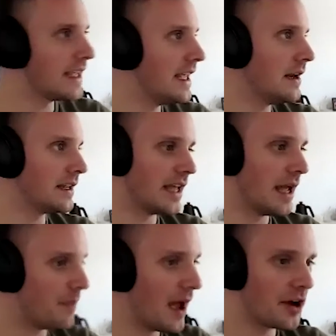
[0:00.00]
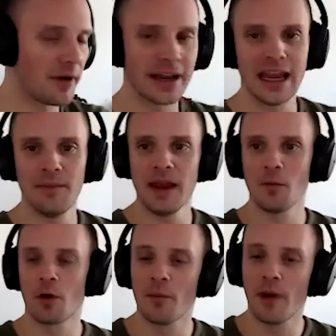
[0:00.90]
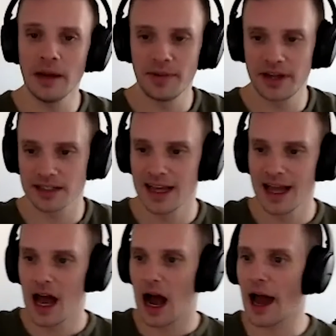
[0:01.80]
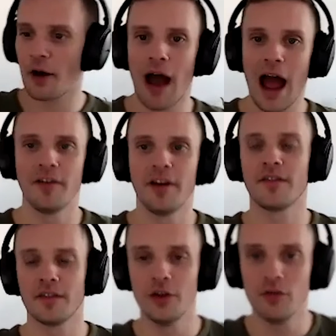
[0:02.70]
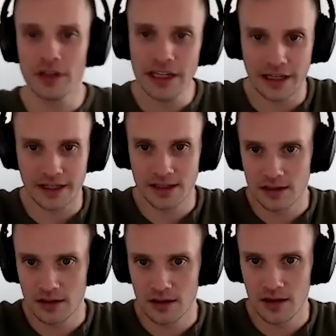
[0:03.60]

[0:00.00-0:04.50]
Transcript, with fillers: I can't get better. I can't make more money because I don't have enough new leads.